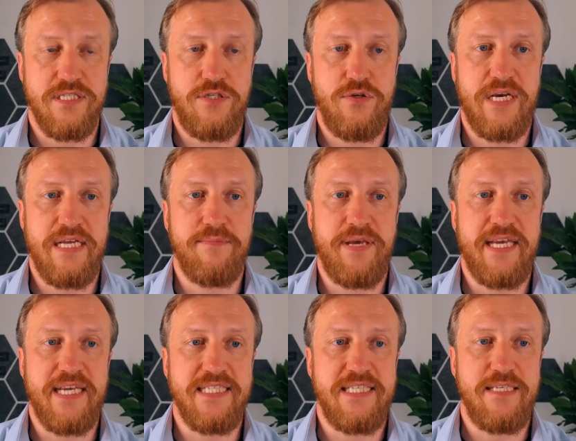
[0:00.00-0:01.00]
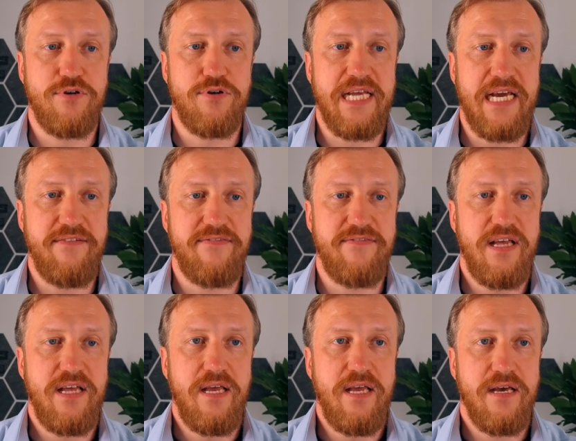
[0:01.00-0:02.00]
You can make a deeper dive
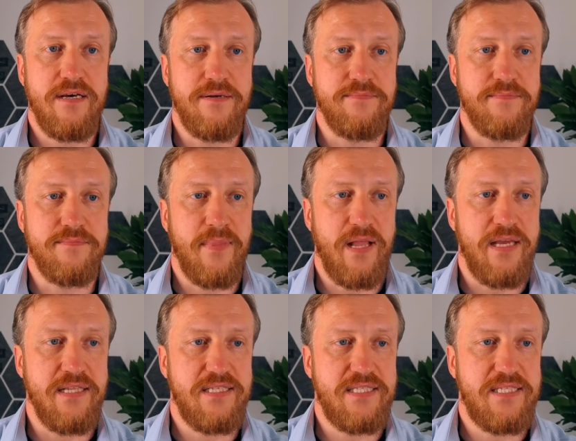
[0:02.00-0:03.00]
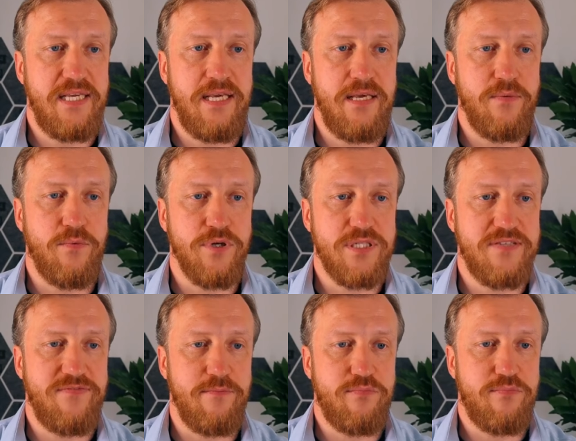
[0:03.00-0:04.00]
and see what's
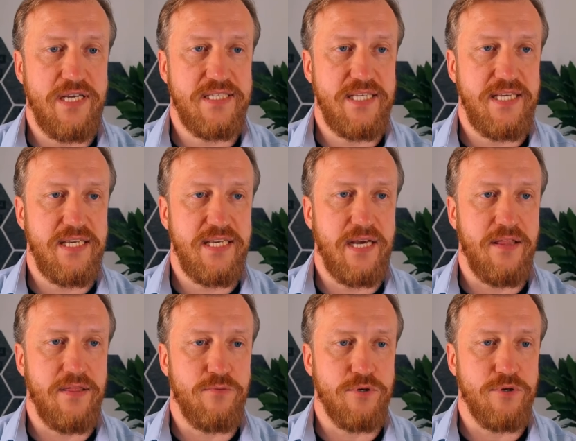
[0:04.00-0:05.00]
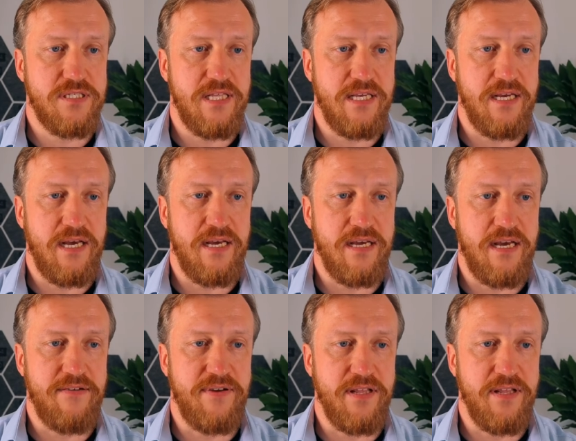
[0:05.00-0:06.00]
the pricing and what's the
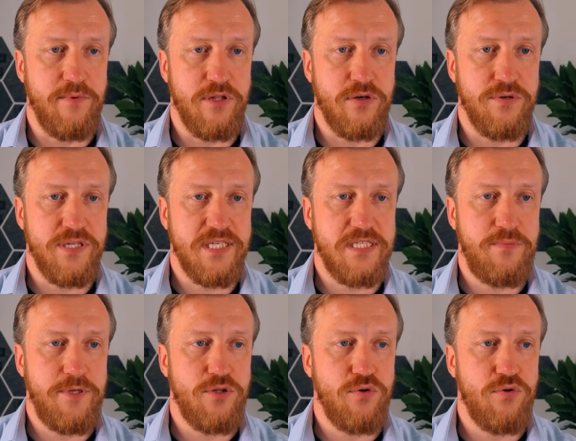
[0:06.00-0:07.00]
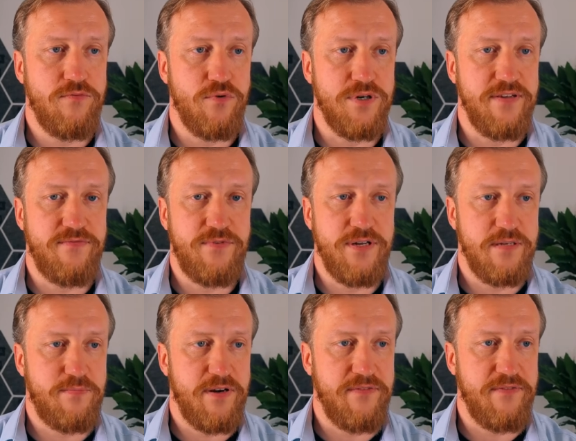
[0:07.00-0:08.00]
available context window for different
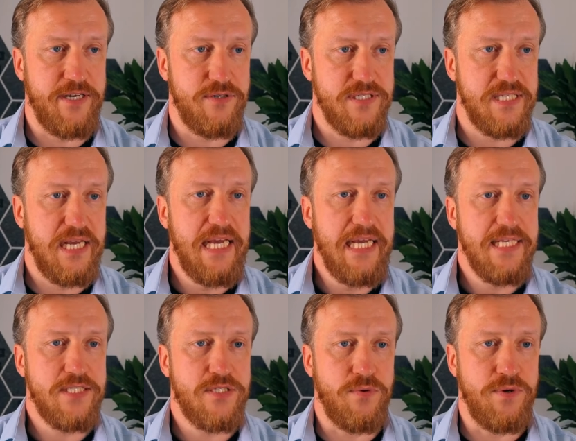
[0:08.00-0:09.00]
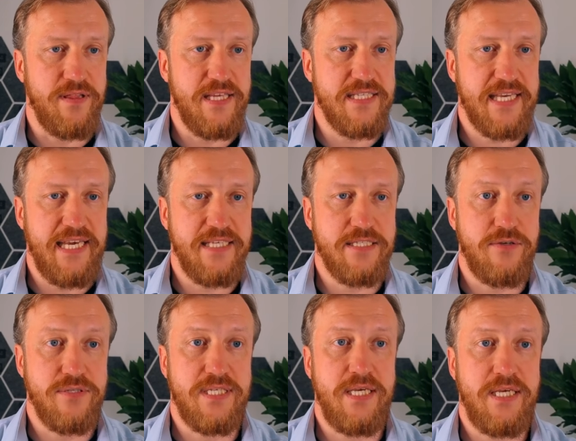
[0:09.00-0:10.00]
providers. So in this case, you
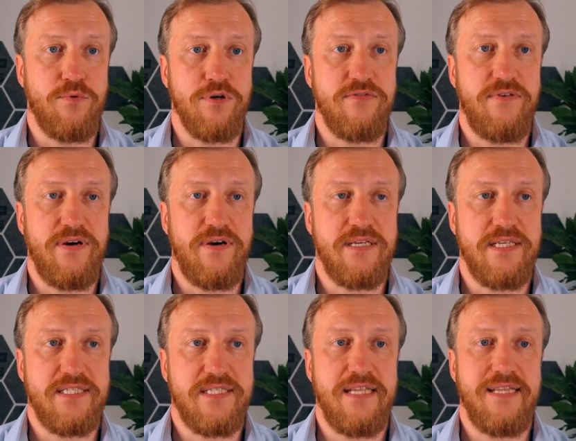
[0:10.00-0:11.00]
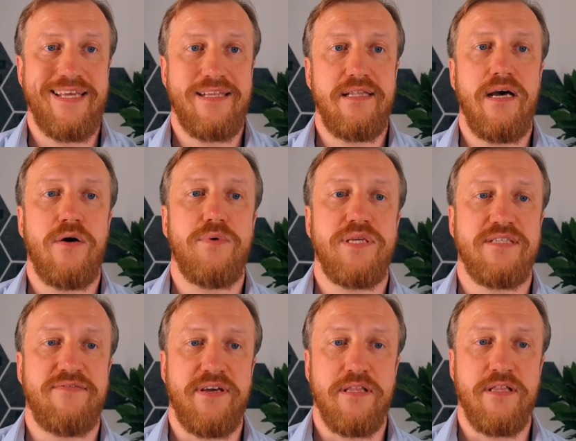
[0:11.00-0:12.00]
see what finally SNet now is
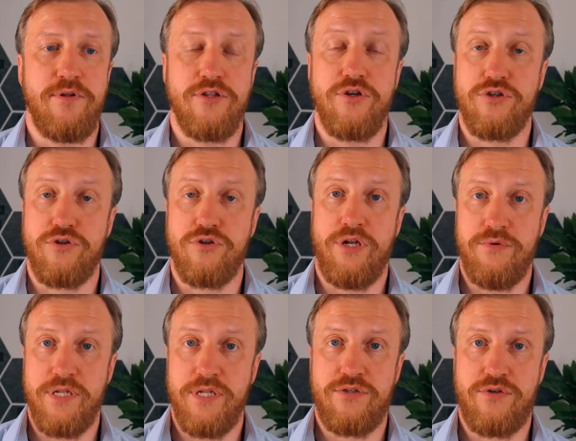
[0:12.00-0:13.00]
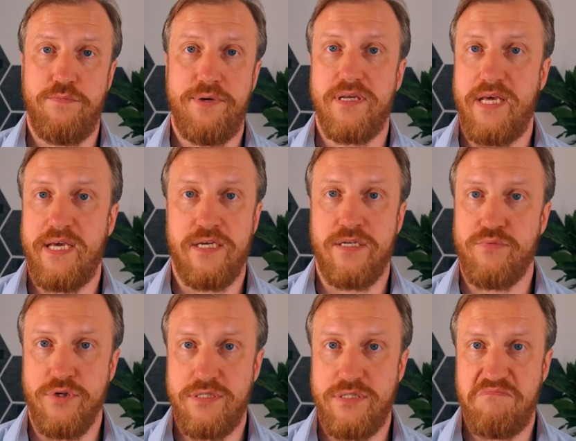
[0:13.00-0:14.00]
available not only on Anthropic like it
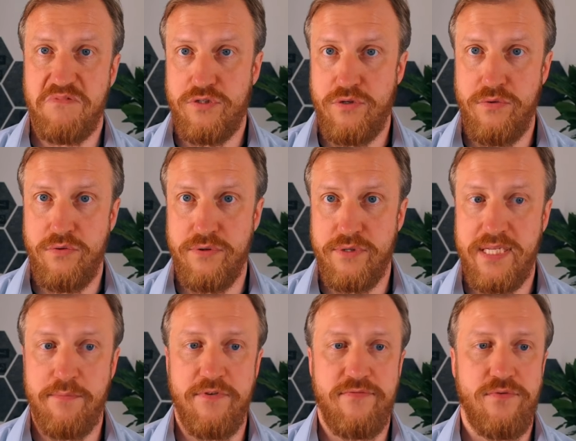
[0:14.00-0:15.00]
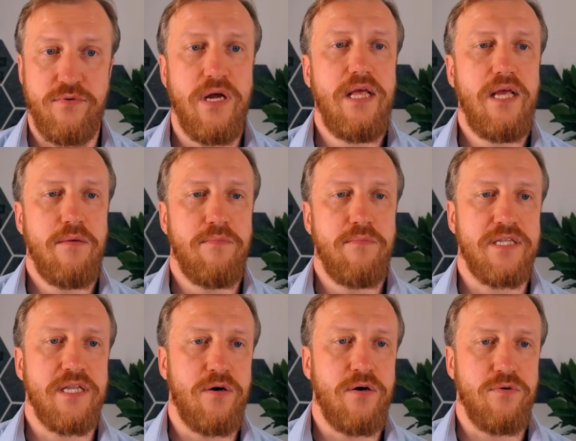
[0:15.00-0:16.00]
was not so long time before, but
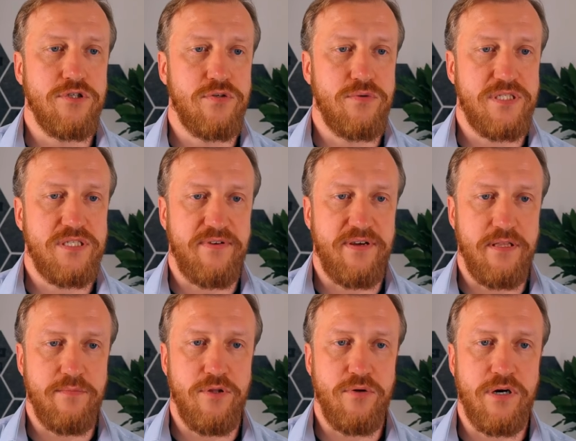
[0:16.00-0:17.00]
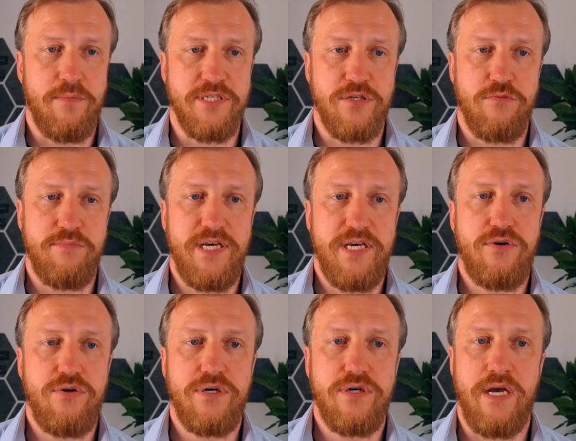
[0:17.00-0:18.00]
now also it's available on Amazon
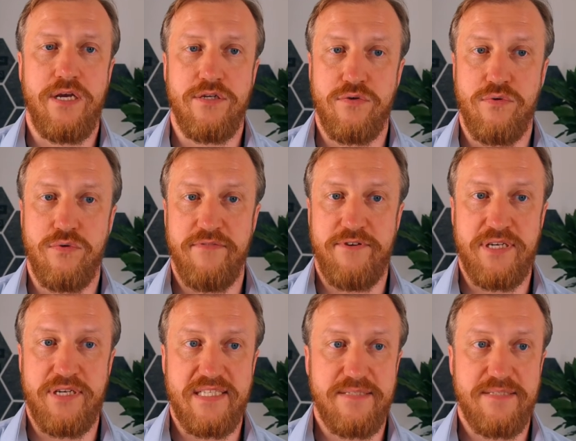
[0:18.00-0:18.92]
Bedrock and Google Vertex.